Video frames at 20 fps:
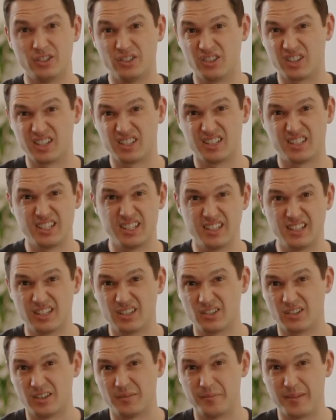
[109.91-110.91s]
You can see
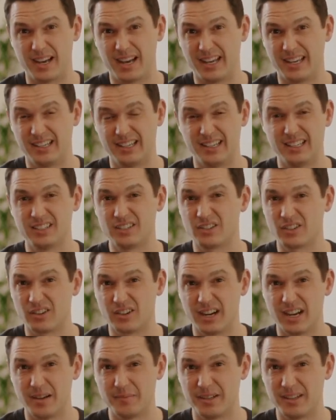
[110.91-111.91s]
this on my
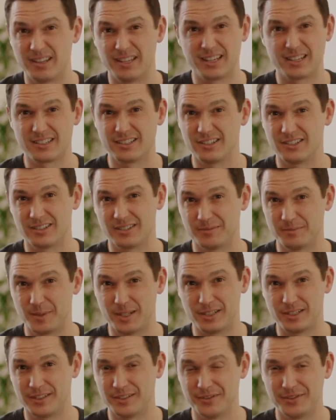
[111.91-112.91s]
Instagram and things. There's a
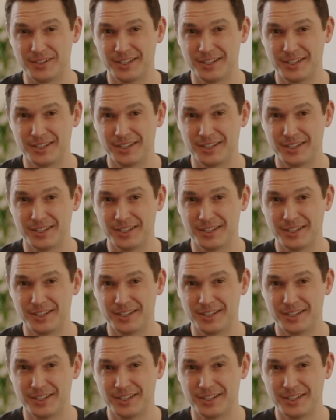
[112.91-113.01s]
bunch of,